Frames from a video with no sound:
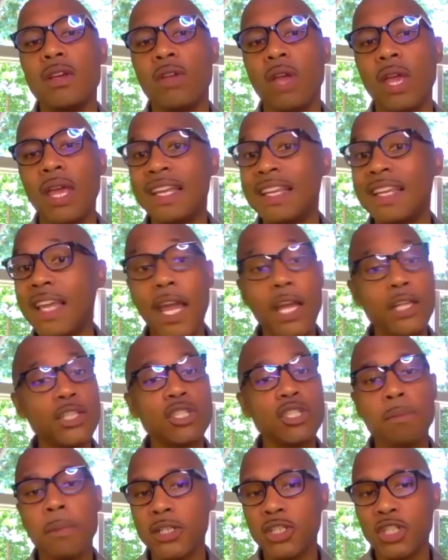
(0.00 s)
engage as
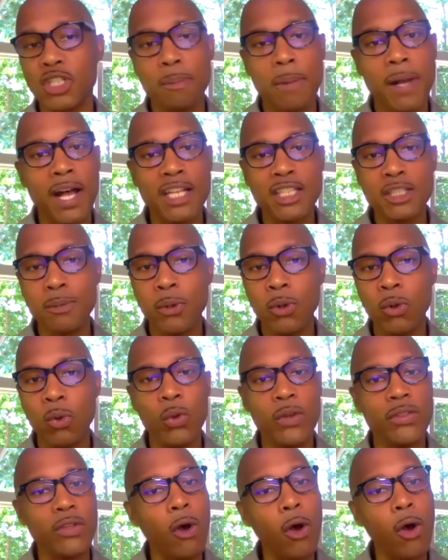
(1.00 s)
much as possible
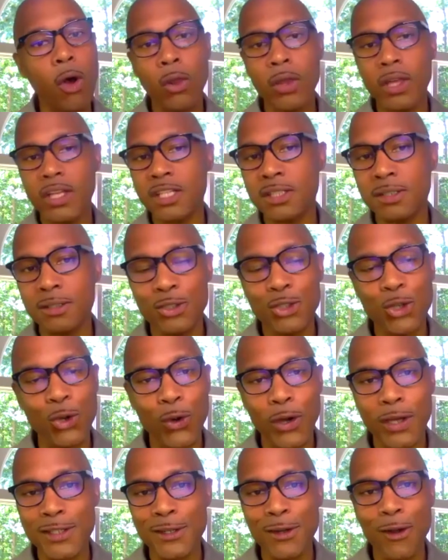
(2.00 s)
with all its
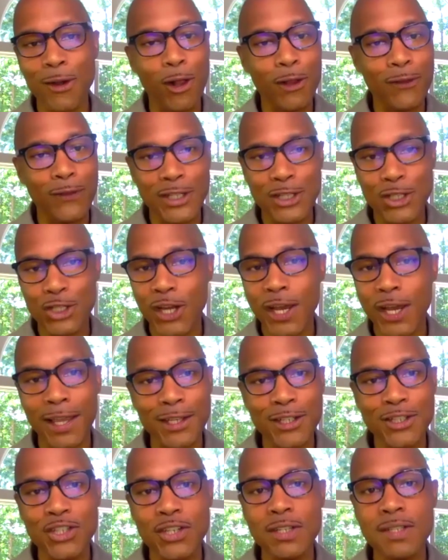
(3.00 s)
joys and all of its
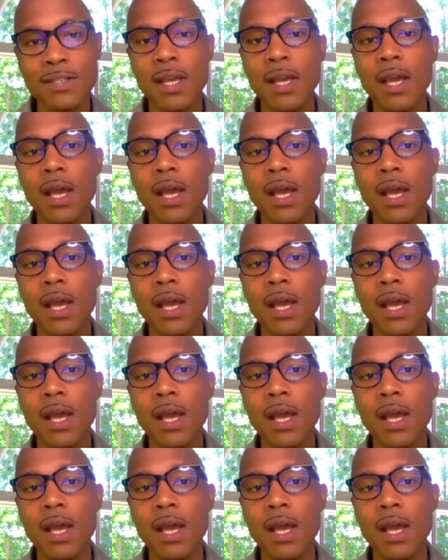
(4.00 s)
challenges